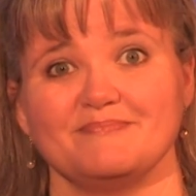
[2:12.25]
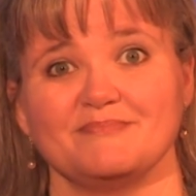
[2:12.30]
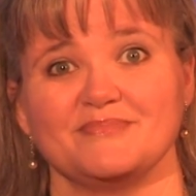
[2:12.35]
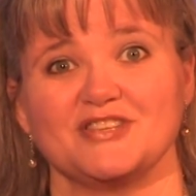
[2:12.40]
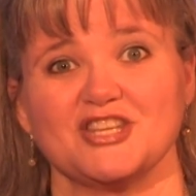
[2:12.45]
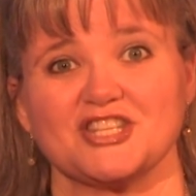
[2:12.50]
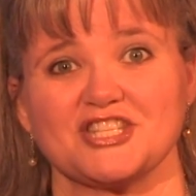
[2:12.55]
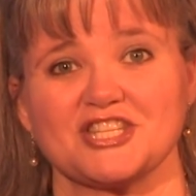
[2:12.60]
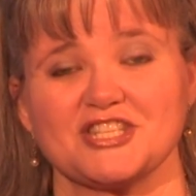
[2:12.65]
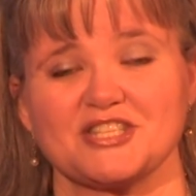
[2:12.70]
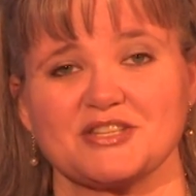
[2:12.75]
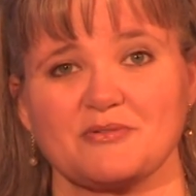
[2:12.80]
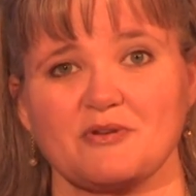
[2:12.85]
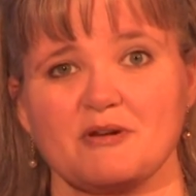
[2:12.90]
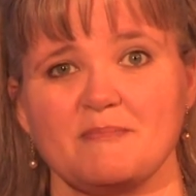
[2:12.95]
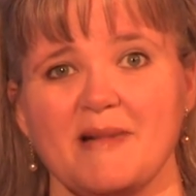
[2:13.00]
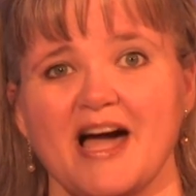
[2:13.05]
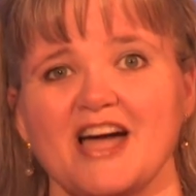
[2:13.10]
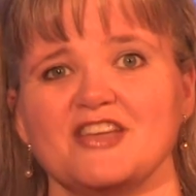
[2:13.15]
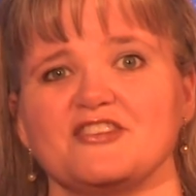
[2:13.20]
Just as a
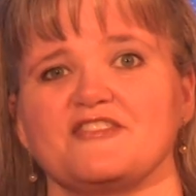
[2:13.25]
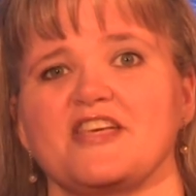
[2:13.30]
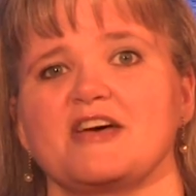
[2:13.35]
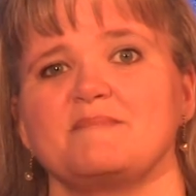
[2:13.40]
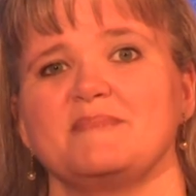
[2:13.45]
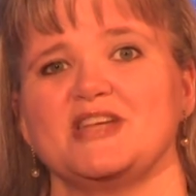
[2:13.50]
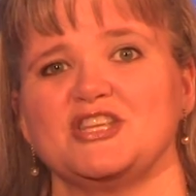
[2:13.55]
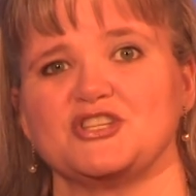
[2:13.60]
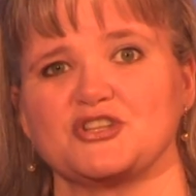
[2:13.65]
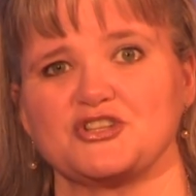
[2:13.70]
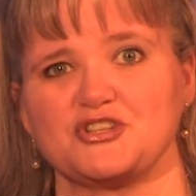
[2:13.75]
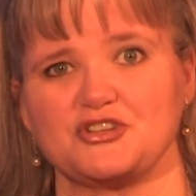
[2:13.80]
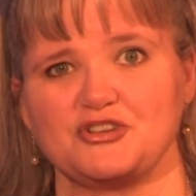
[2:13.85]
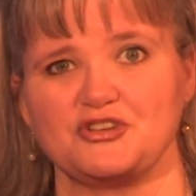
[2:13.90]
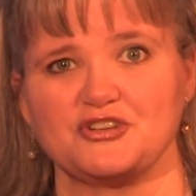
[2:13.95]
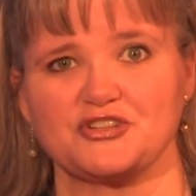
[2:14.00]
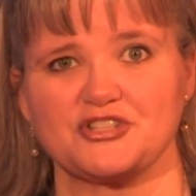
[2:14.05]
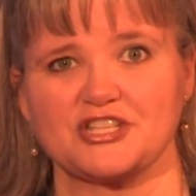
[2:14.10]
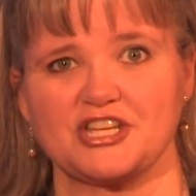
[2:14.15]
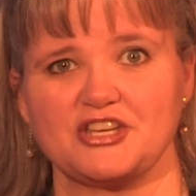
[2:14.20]
reminder, that means your
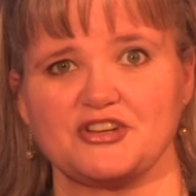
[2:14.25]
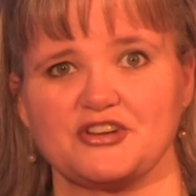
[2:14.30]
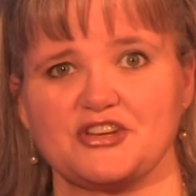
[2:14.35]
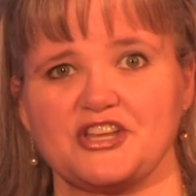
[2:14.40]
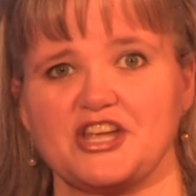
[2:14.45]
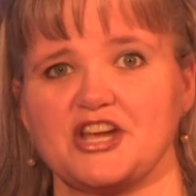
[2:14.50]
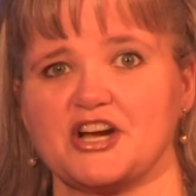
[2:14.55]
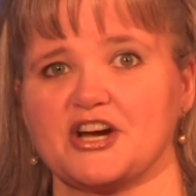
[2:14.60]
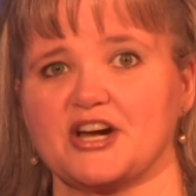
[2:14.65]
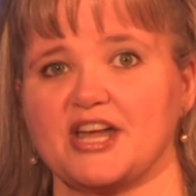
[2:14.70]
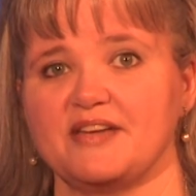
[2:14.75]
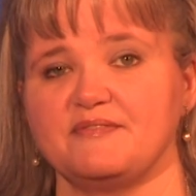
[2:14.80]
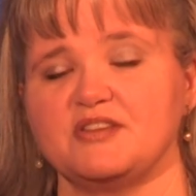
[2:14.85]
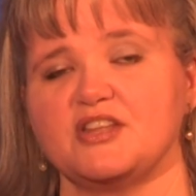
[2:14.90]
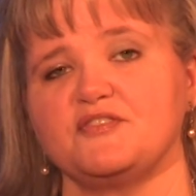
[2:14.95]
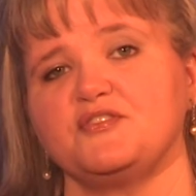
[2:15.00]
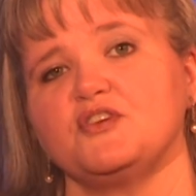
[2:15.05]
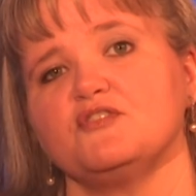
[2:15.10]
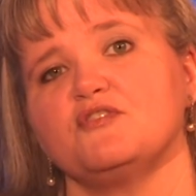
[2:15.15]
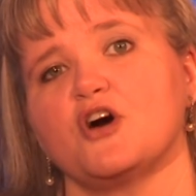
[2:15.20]
junior, senior year, even
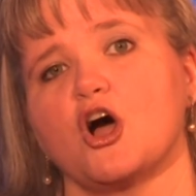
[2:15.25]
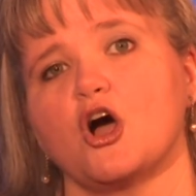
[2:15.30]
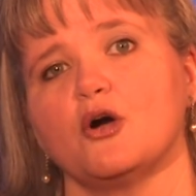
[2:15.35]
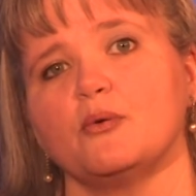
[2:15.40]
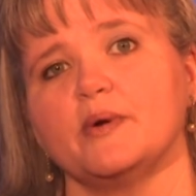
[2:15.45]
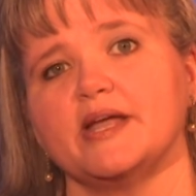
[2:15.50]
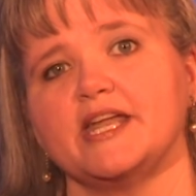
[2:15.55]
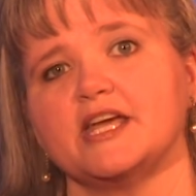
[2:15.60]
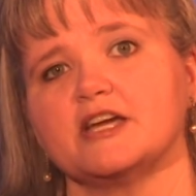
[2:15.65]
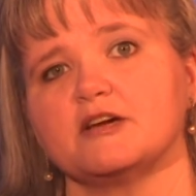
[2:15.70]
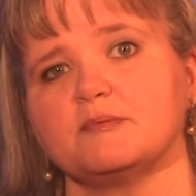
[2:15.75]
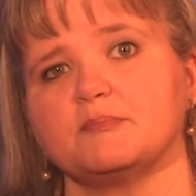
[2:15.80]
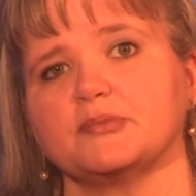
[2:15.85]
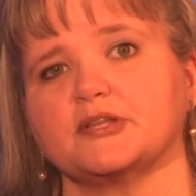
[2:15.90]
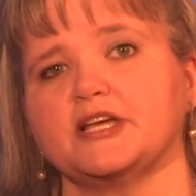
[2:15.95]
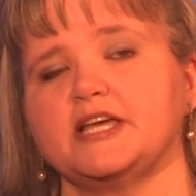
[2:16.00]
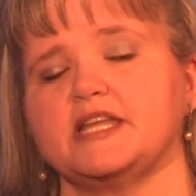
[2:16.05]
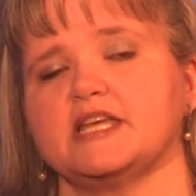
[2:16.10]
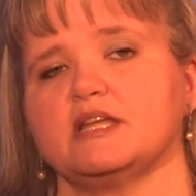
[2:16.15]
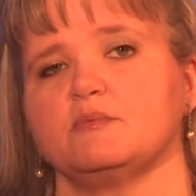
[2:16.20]
if you've already
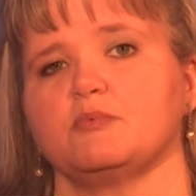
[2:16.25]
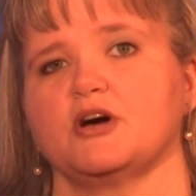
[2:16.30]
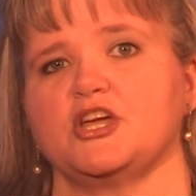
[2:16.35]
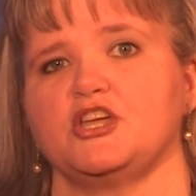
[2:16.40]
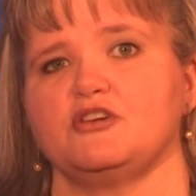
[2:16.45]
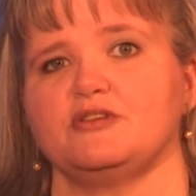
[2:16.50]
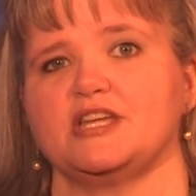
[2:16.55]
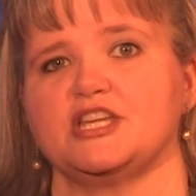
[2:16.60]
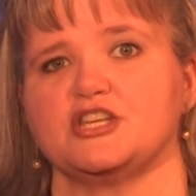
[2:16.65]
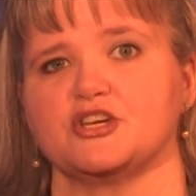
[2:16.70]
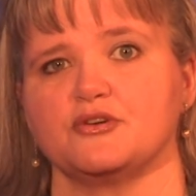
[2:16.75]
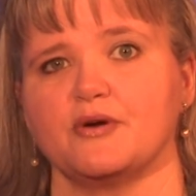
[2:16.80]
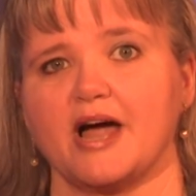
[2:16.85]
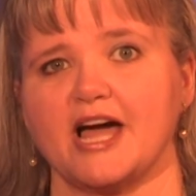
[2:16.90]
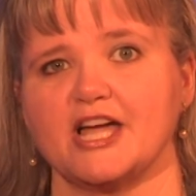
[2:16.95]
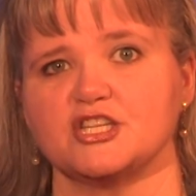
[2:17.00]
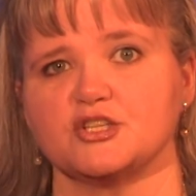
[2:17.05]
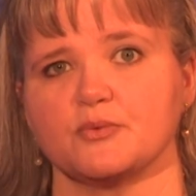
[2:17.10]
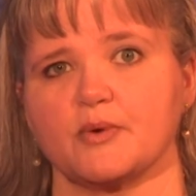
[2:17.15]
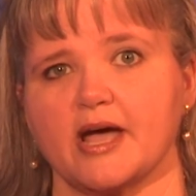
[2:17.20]
completed what you need to
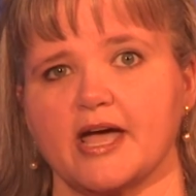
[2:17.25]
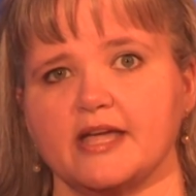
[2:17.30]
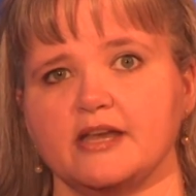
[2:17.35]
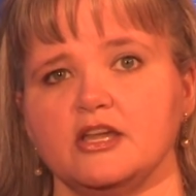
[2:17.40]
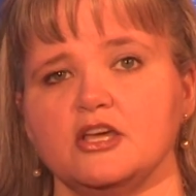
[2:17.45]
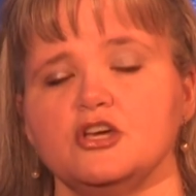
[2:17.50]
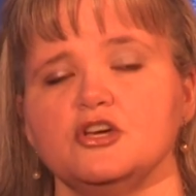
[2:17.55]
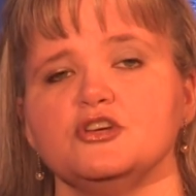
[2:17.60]
graduate,